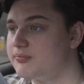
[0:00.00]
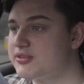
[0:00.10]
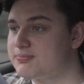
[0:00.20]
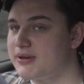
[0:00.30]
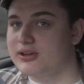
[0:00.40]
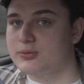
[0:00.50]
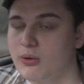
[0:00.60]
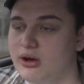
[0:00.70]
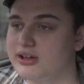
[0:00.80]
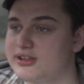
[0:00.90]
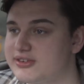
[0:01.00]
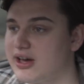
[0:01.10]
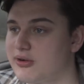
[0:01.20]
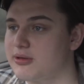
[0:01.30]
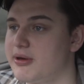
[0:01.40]
specs-wise,
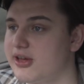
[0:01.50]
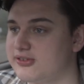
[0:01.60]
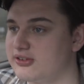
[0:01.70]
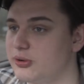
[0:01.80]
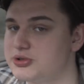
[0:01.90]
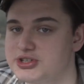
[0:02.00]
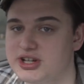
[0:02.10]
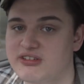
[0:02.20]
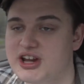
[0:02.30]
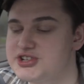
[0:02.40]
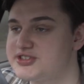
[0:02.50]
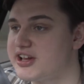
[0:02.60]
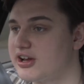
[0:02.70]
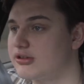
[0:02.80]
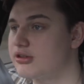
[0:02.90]
how it compares to the older generations,
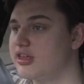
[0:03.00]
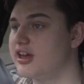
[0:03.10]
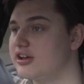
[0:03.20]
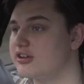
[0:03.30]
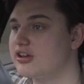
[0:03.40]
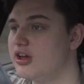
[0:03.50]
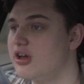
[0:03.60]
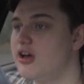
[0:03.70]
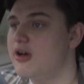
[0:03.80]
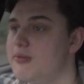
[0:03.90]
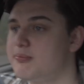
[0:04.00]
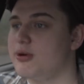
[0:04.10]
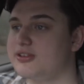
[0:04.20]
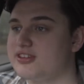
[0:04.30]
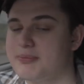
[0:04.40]
that kind of thing.
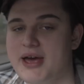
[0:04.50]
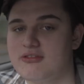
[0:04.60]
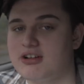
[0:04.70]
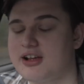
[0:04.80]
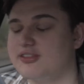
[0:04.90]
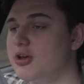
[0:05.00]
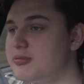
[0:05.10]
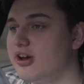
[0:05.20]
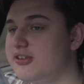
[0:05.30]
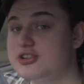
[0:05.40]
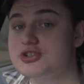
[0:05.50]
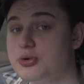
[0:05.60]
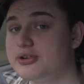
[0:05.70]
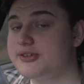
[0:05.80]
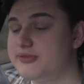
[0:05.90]
But sit back, relax, and I hope you guys
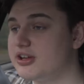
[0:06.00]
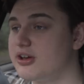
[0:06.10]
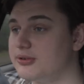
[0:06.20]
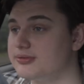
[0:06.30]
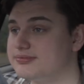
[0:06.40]
enjoy this video.